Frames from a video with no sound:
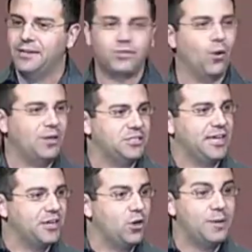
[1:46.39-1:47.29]
So I
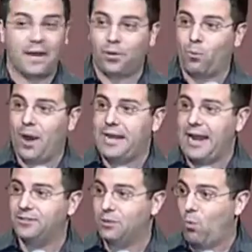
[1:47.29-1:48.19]
just had to go down to the White
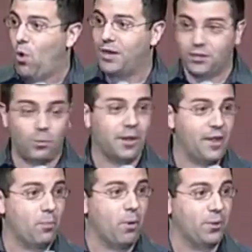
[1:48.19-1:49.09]
House and walk into one of
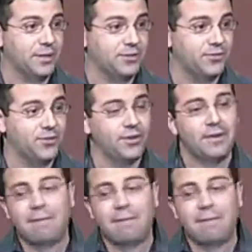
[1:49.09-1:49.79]
their parties.